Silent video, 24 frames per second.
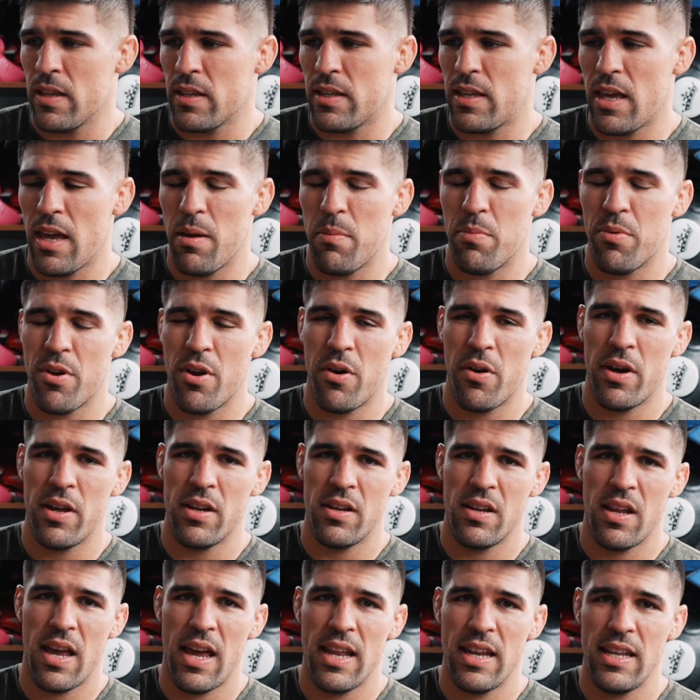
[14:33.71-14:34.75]
Gabriel
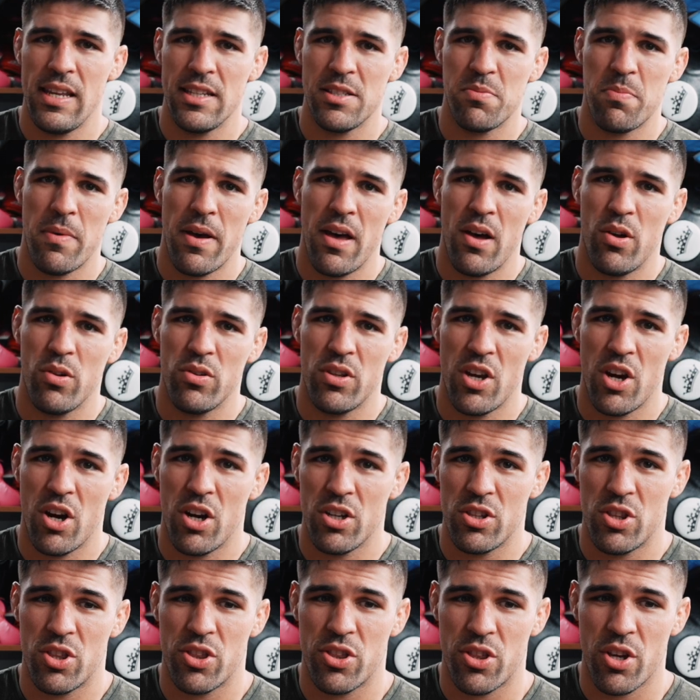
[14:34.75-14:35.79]
and Ismael, there are
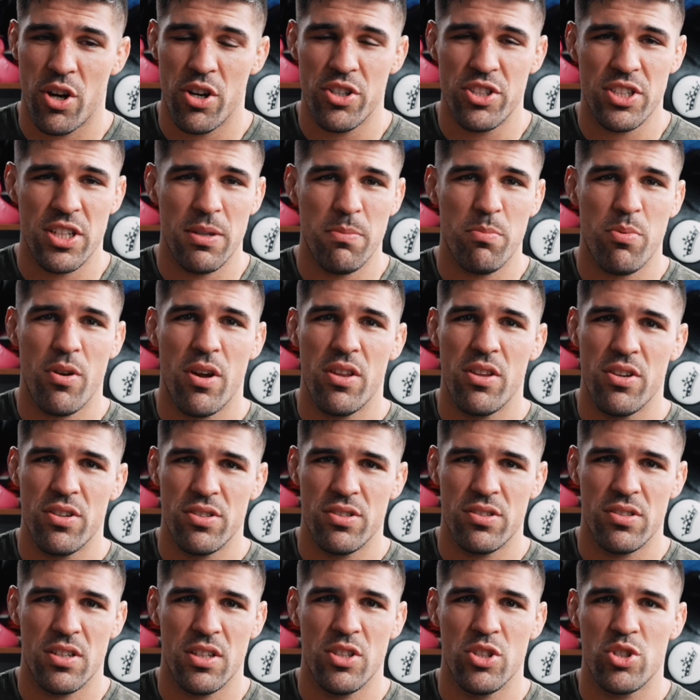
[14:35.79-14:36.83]
13
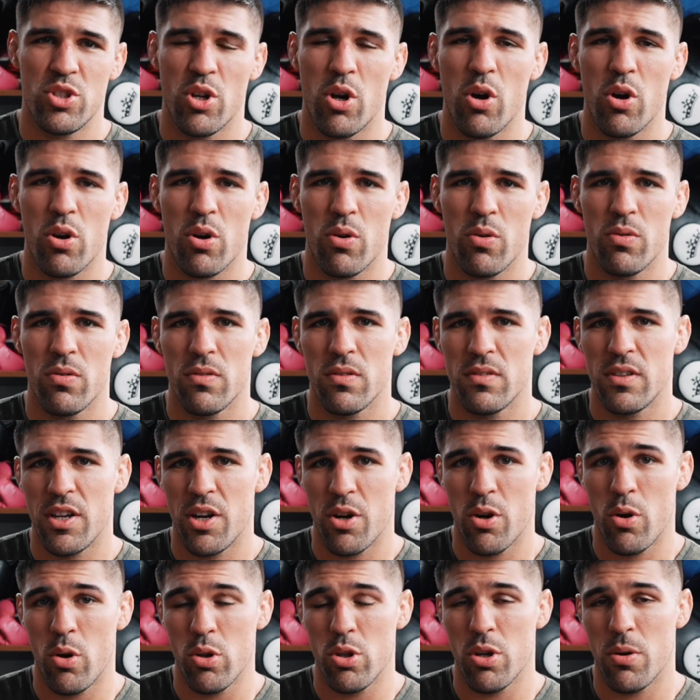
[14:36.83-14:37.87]
brothers in total.
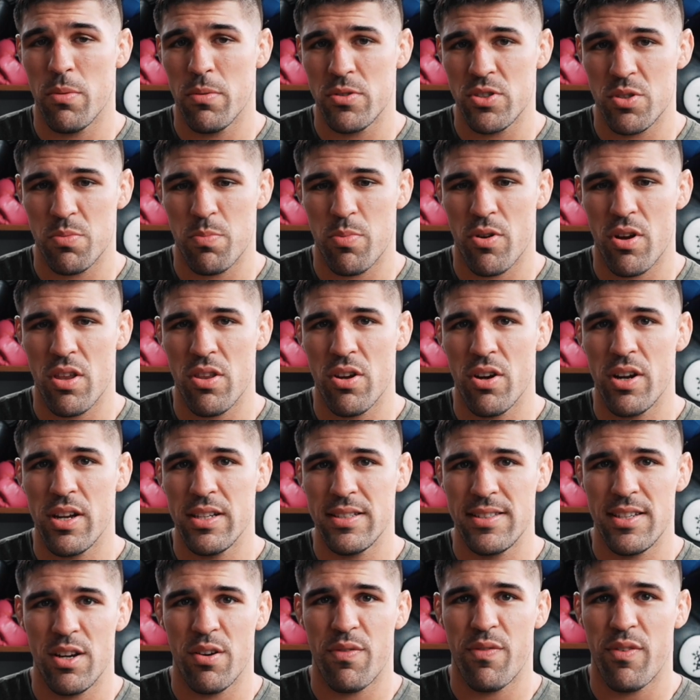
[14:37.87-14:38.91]
Their oldest brother
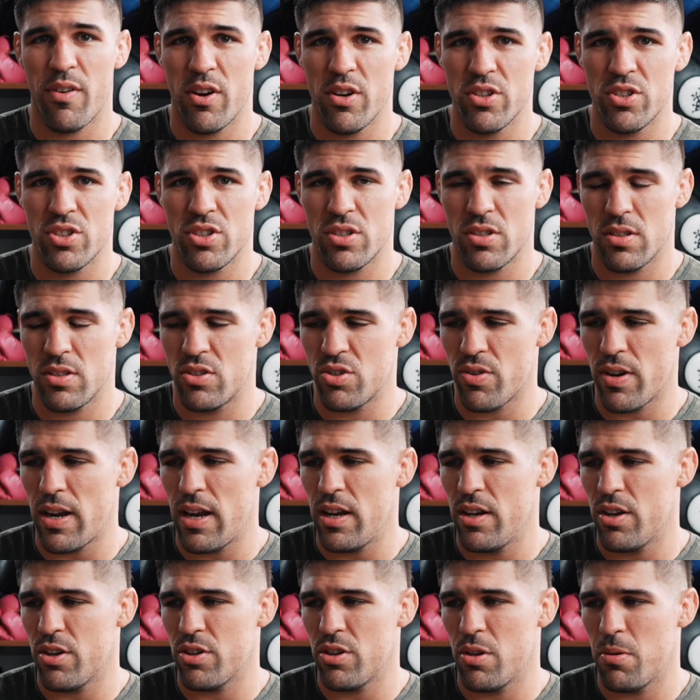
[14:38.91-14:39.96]
is their first
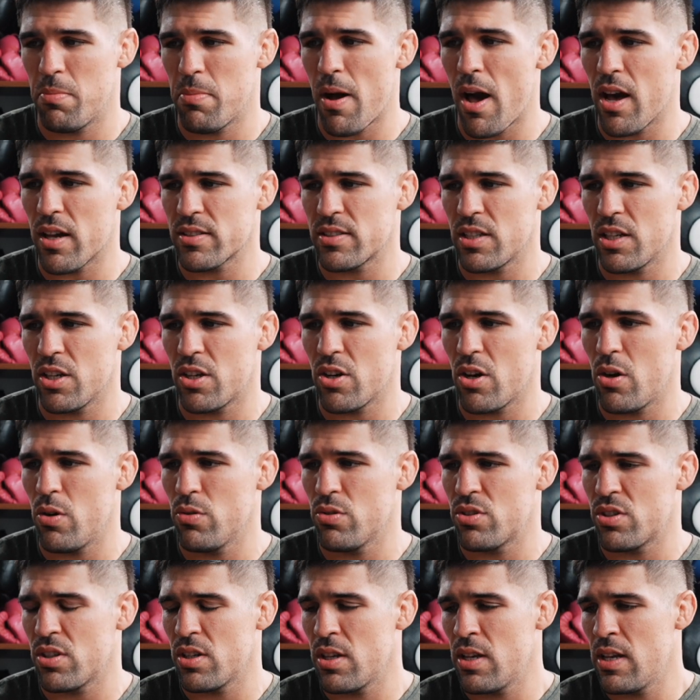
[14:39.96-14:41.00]
trainer, their boxing
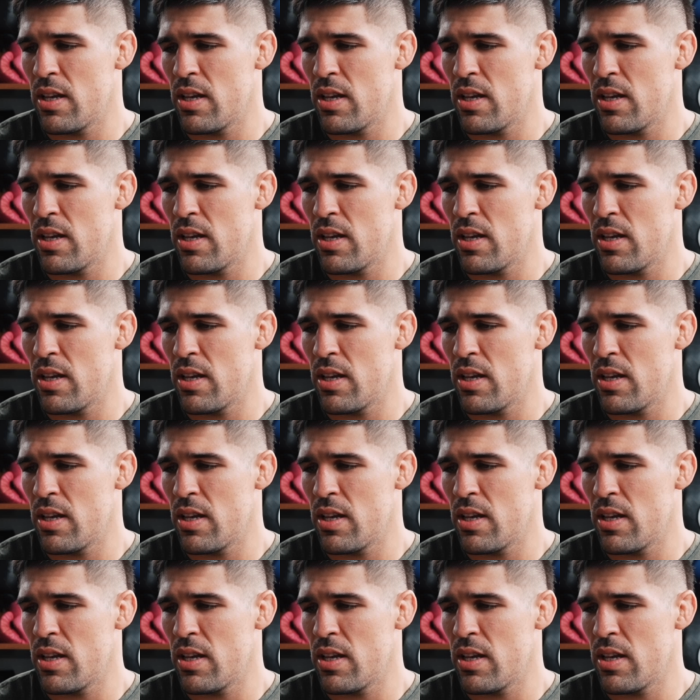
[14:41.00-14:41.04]
coach.